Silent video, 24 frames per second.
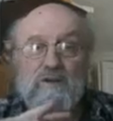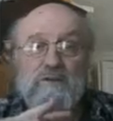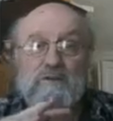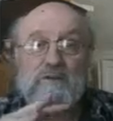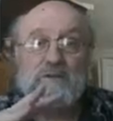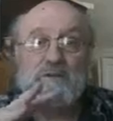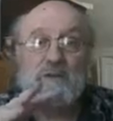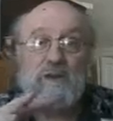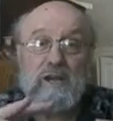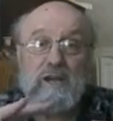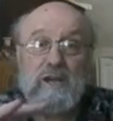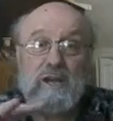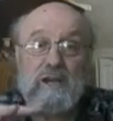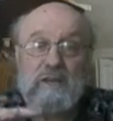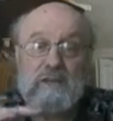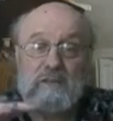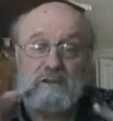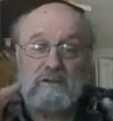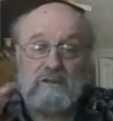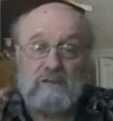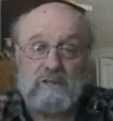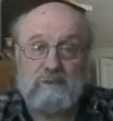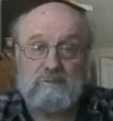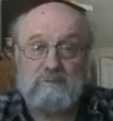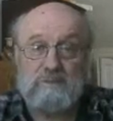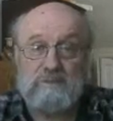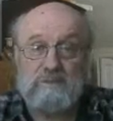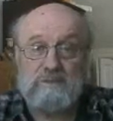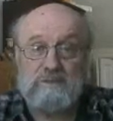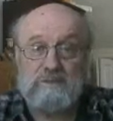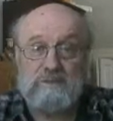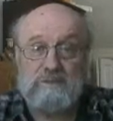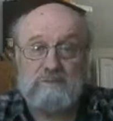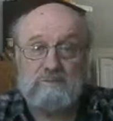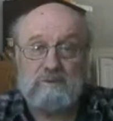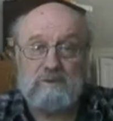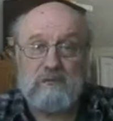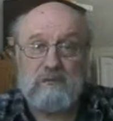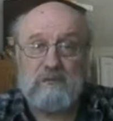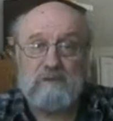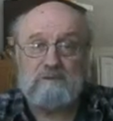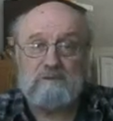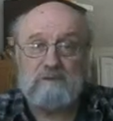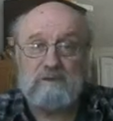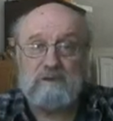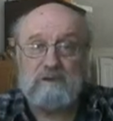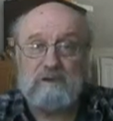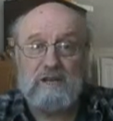trade agreements that we have
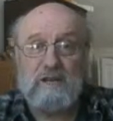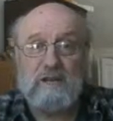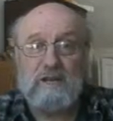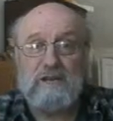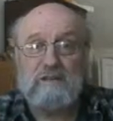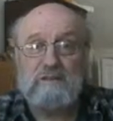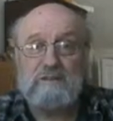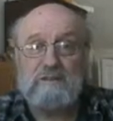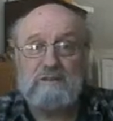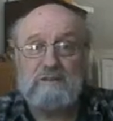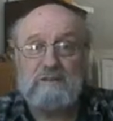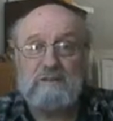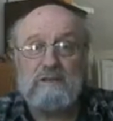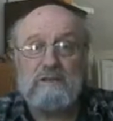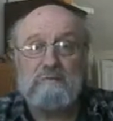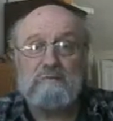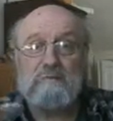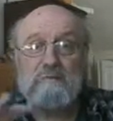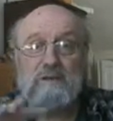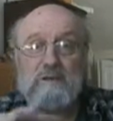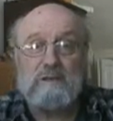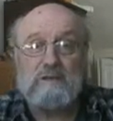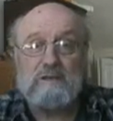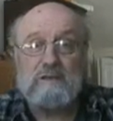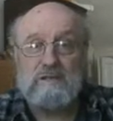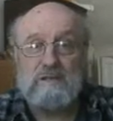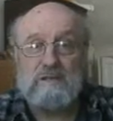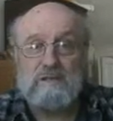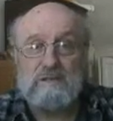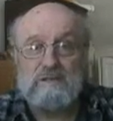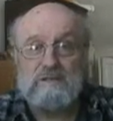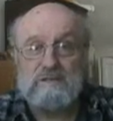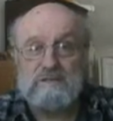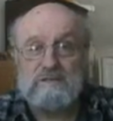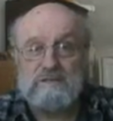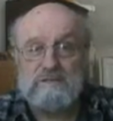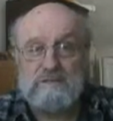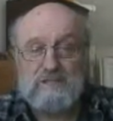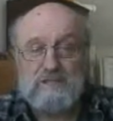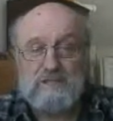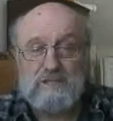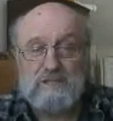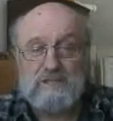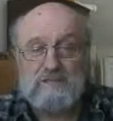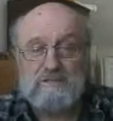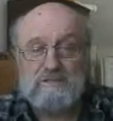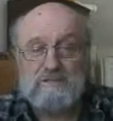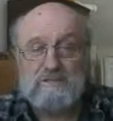internationally among the nation
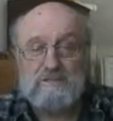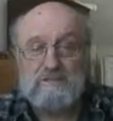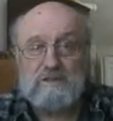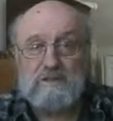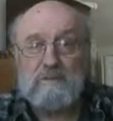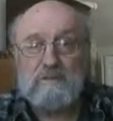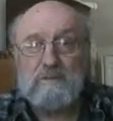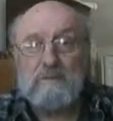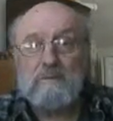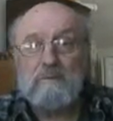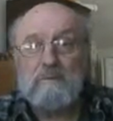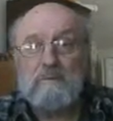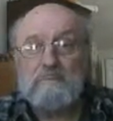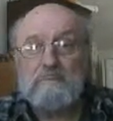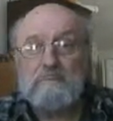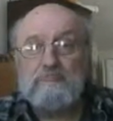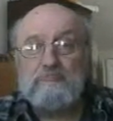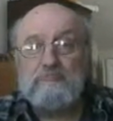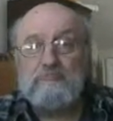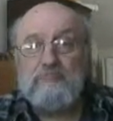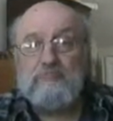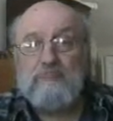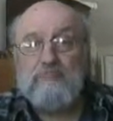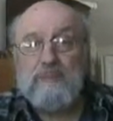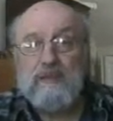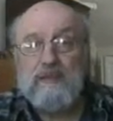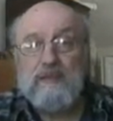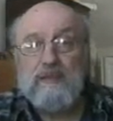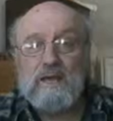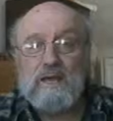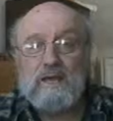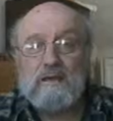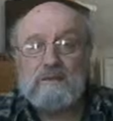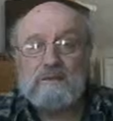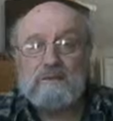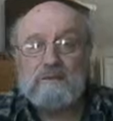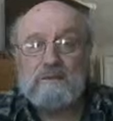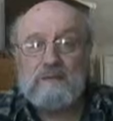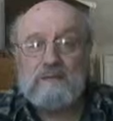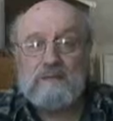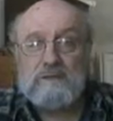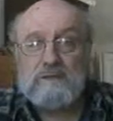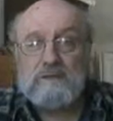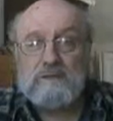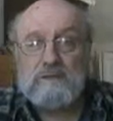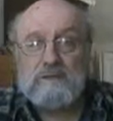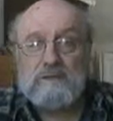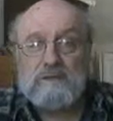states,
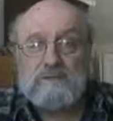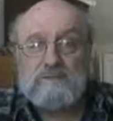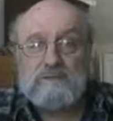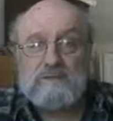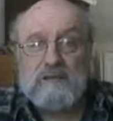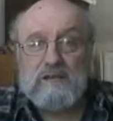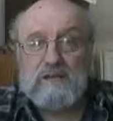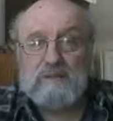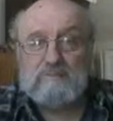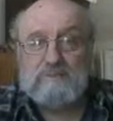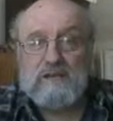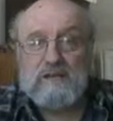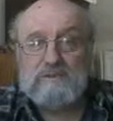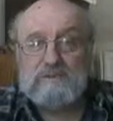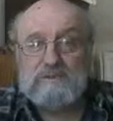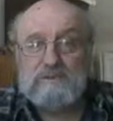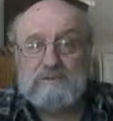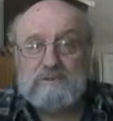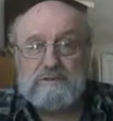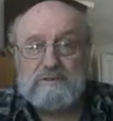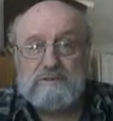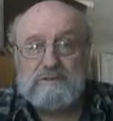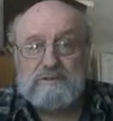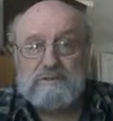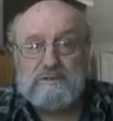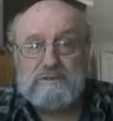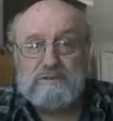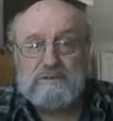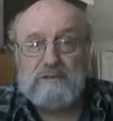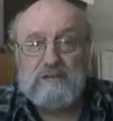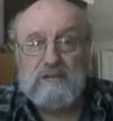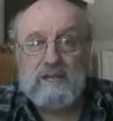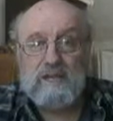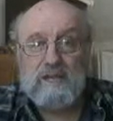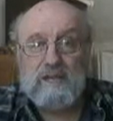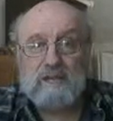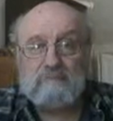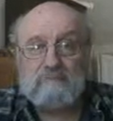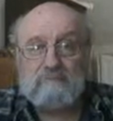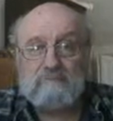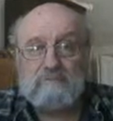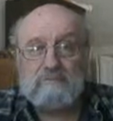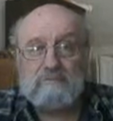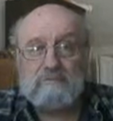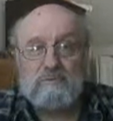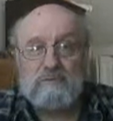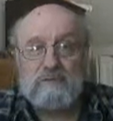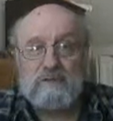the state of Massachusetts can't
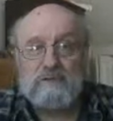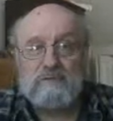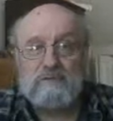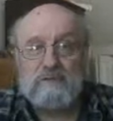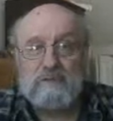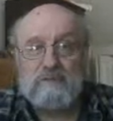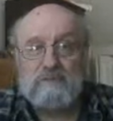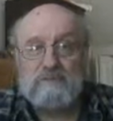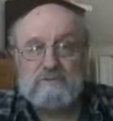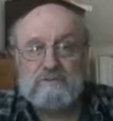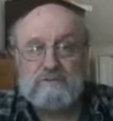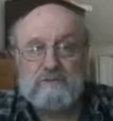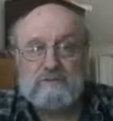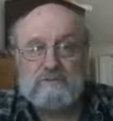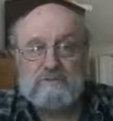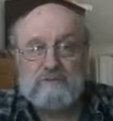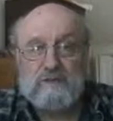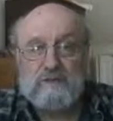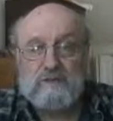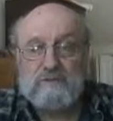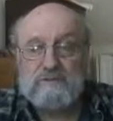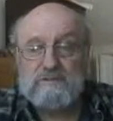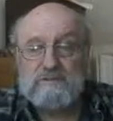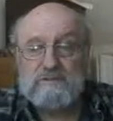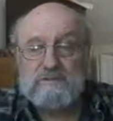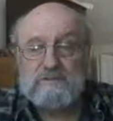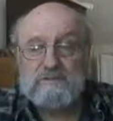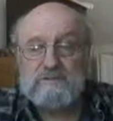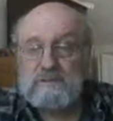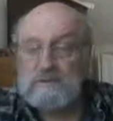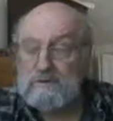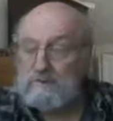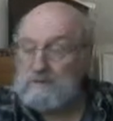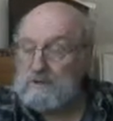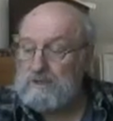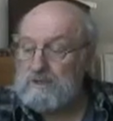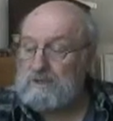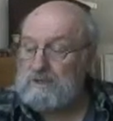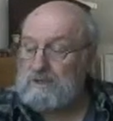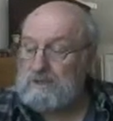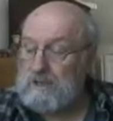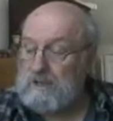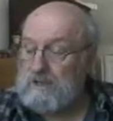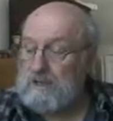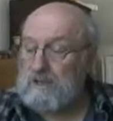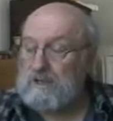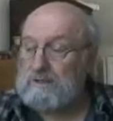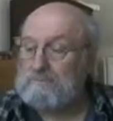force us to obey this environmental
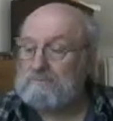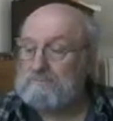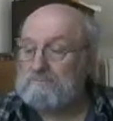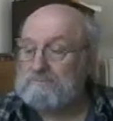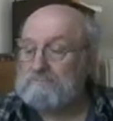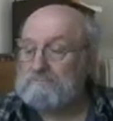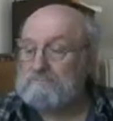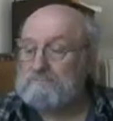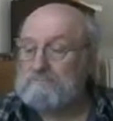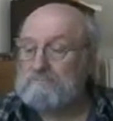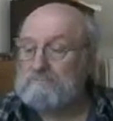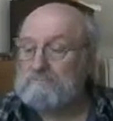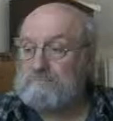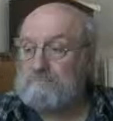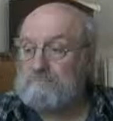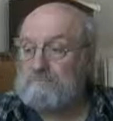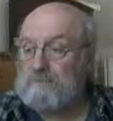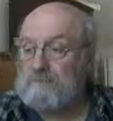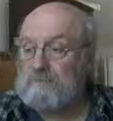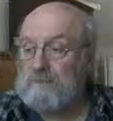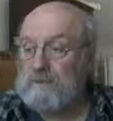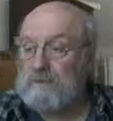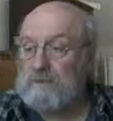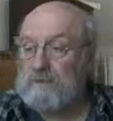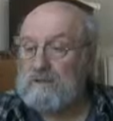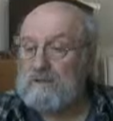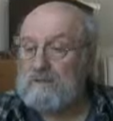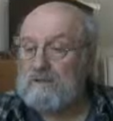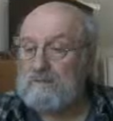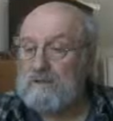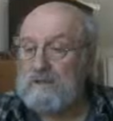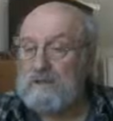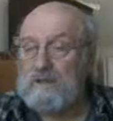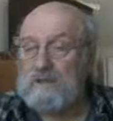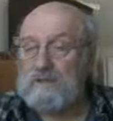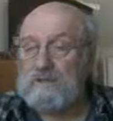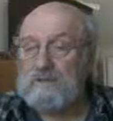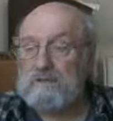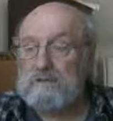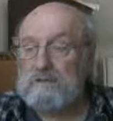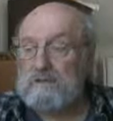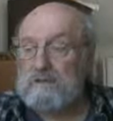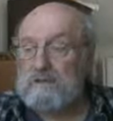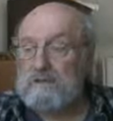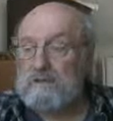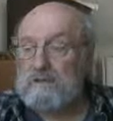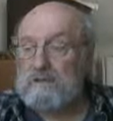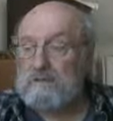law. Right?
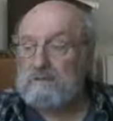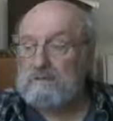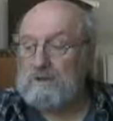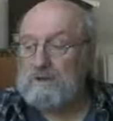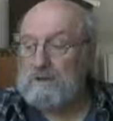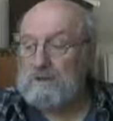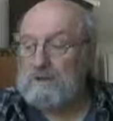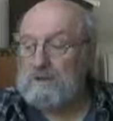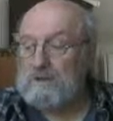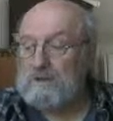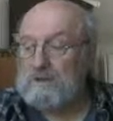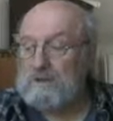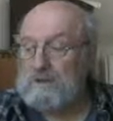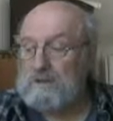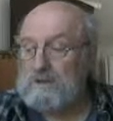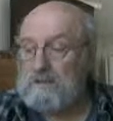Well,